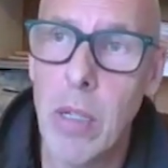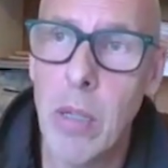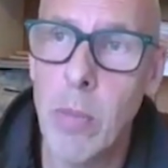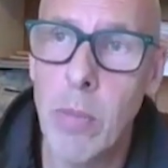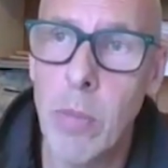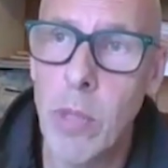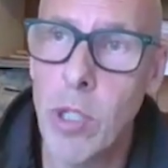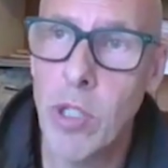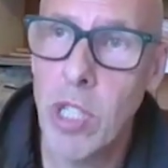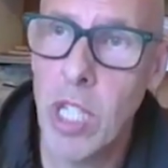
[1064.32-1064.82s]

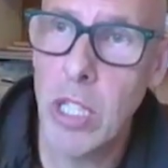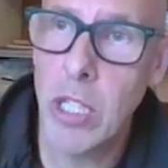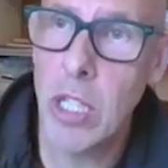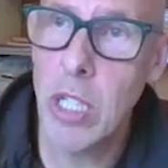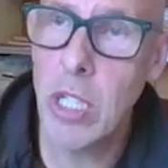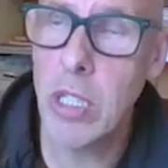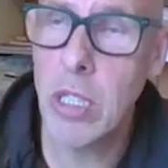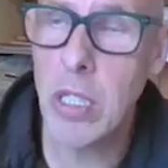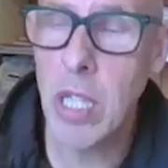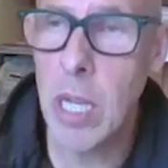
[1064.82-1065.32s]

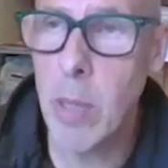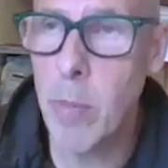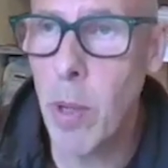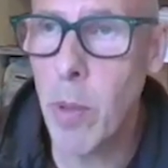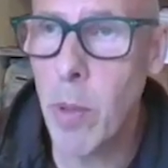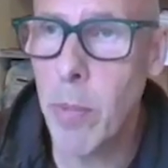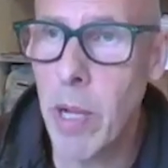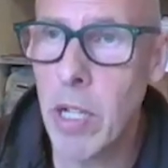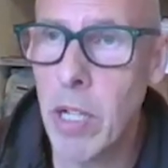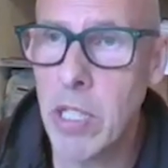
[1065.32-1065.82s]
musicians, hip
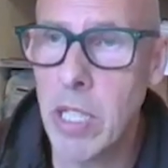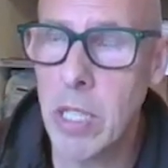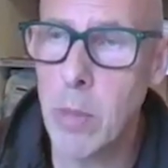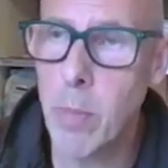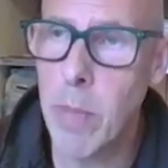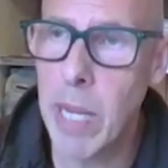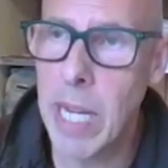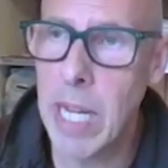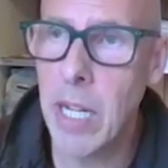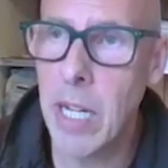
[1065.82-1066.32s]
hop artists
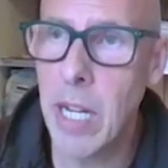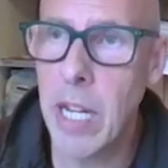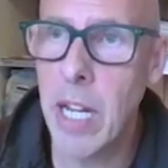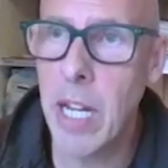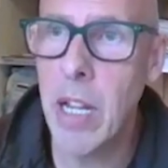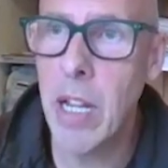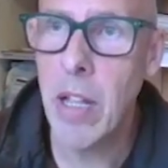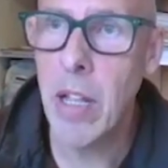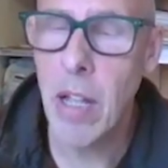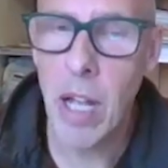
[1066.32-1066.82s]

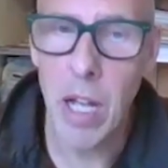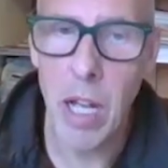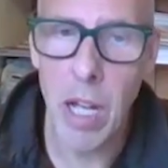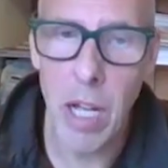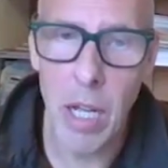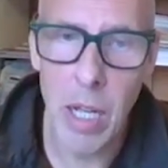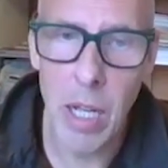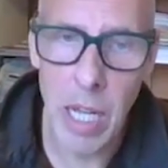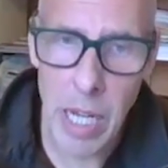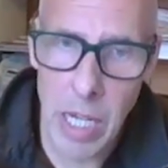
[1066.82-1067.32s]
mainly,
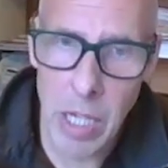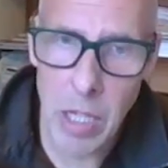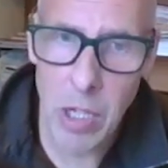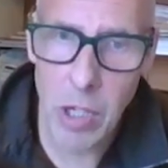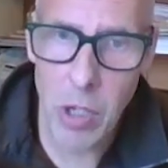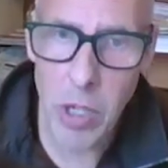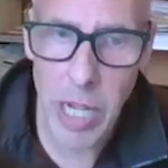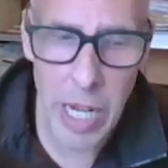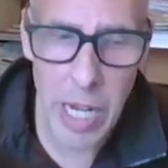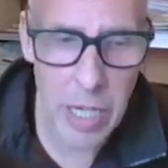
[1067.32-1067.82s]
in
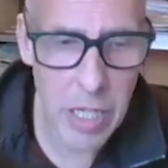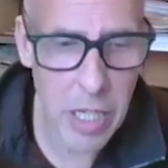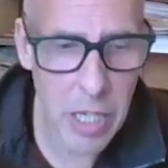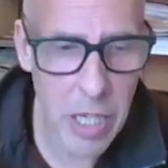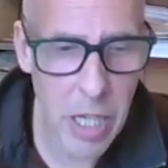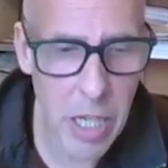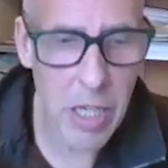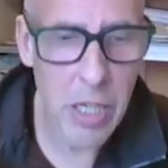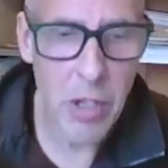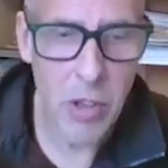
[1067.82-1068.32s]

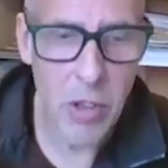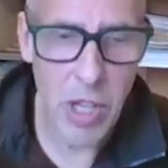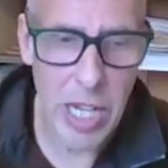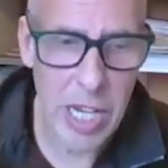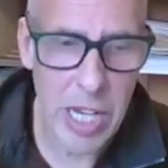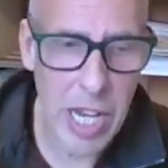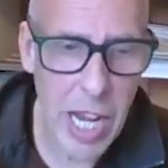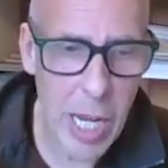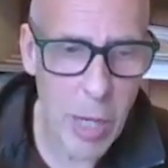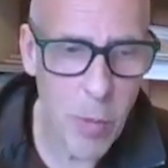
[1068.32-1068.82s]
Uganda. They
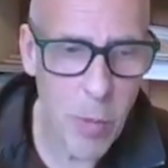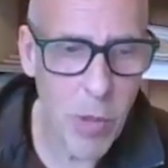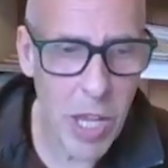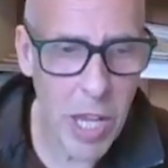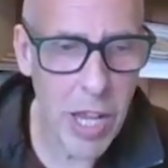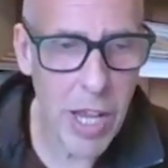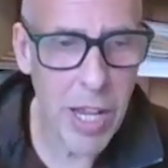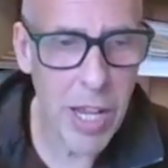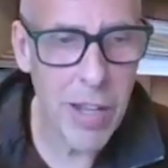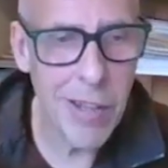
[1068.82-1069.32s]
came
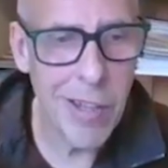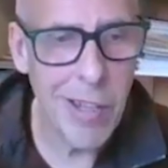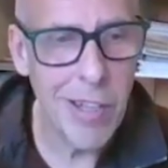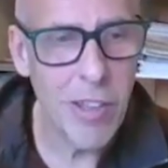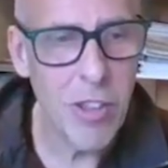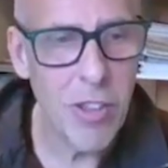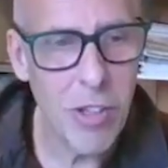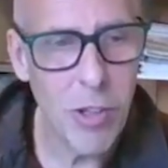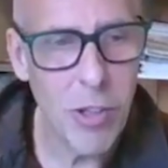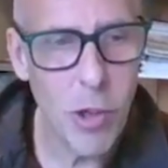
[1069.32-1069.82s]
there.
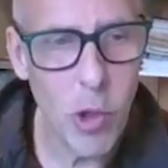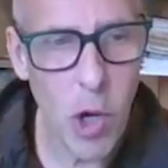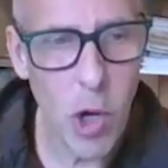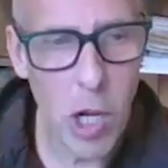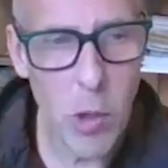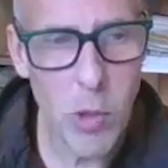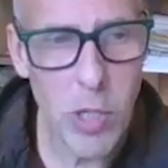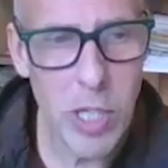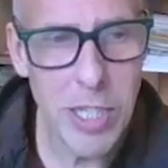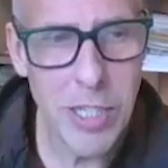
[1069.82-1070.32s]

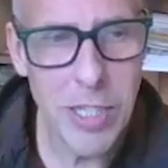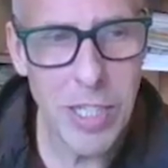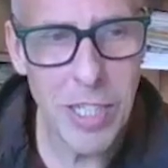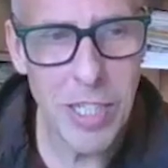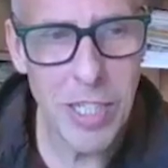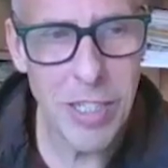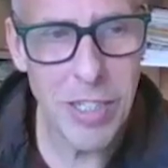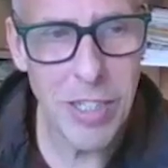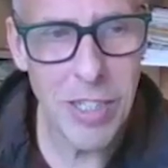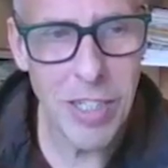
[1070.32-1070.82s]
Not only
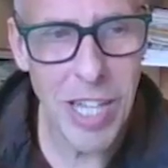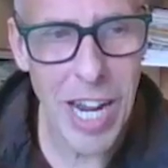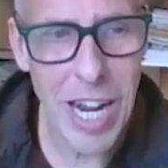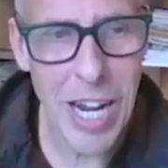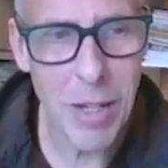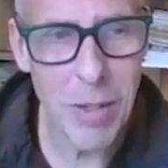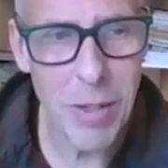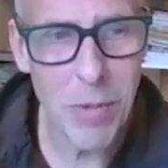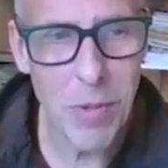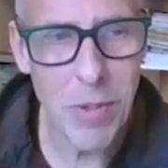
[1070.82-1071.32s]
did
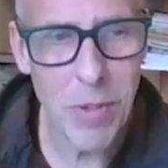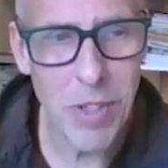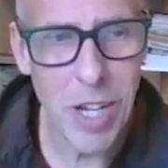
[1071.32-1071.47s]
that